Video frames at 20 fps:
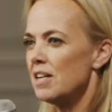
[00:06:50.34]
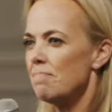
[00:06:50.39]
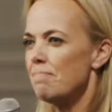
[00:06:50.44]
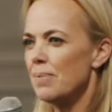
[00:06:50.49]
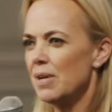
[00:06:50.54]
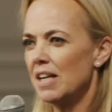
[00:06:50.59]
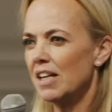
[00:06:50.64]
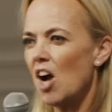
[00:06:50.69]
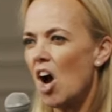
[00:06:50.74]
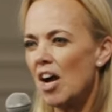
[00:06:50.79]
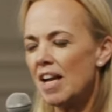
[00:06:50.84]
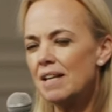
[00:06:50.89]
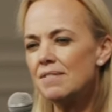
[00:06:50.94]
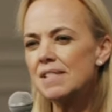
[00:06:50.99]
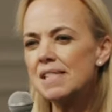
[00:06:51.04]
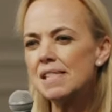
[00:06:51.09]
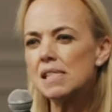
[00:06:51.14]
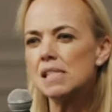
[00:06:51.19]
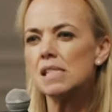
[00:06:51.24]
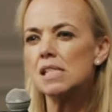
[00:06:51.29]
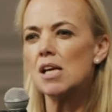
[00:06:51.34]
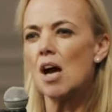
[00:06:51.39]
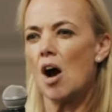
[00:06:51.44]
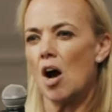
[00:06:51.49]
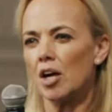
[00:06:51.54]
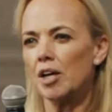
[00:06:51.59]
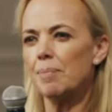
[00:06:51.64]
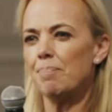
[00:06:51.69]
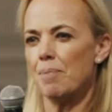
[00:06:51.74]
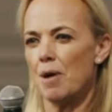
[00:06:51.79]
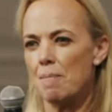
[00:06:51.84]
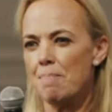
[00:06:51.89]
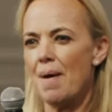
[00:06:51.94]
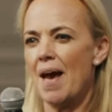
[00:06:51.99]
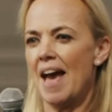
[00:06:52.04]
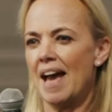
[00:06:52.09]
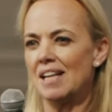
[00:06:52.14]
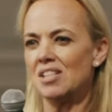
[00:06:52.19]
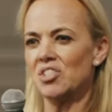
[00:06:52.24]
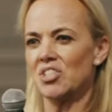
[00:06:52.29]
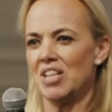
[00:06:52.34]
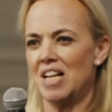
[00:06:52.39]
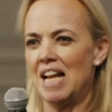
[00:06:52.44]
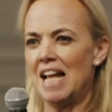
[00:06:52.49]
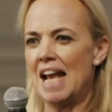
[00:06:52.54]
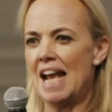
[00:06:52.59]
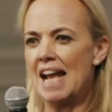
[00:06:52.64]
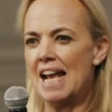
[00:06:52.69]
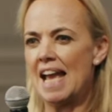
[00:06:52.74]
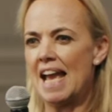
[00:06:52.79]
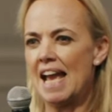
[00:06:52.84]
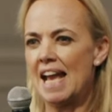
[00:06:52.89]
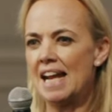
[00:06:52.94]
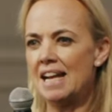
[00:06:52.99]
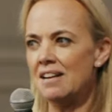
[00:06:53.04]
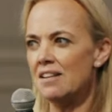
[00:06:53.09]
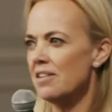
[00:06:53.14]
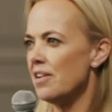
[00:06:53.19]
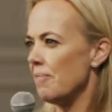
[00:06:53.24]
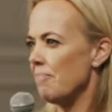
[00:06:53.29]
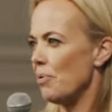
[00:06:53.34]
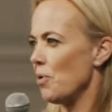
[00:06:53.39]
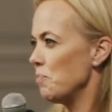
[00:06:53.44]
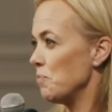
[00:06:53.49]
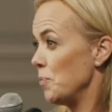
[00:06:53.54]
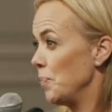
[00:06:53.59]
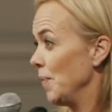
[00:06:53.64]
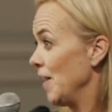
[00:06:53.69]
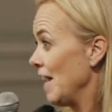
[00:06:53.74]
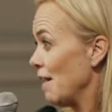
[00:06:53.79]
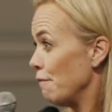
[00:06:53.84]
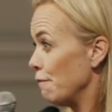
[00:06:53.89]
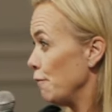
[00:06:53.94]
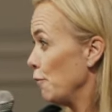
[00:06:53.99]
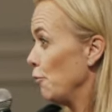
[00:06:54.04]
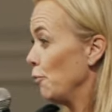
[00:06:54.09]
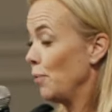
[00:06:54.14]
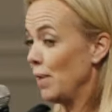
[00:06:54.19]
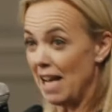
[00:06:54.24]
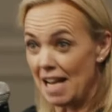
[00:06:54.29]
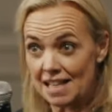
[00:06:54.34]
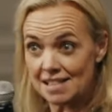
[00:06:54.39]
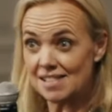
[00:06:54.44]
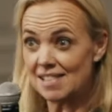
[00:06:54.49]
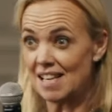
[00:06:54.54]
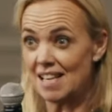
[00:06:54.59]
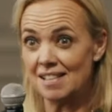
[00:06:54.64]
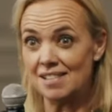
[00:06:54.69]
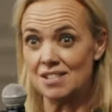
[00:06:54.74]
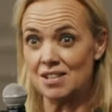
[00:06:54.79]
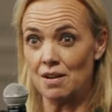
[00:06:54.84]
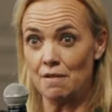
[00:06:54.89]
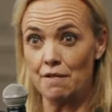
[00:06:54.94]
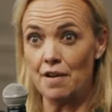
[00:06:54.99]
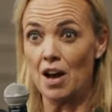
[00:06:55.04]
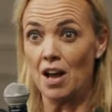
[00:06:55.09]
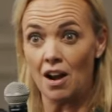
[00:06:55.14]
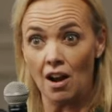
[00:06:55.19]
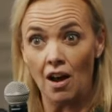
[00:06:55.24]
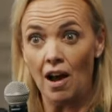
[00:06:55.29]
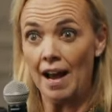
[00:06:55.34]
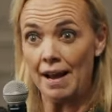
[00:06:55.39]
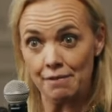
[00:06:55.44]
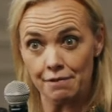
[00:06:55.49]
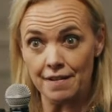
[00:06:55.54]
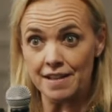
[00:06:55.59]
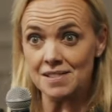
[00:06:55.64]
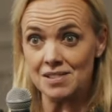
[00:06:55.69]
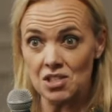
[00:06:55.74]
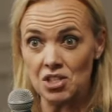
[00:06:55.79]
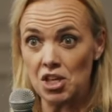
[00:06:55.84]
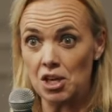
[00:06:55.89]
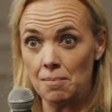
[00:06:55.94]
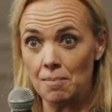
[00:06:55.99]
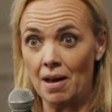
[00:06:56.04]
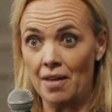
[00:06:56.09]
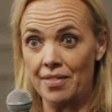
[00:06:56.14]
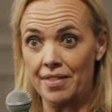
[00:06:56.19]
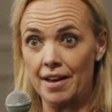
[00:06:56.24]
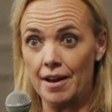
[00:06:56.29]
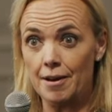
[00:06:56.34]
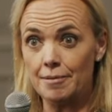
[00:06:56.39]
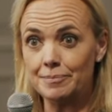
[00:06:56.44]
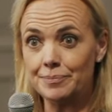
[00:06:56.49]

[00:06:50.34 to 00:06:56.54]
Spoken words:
But kind of stuck perpetually in probably a 4-week season of her life as a new mother.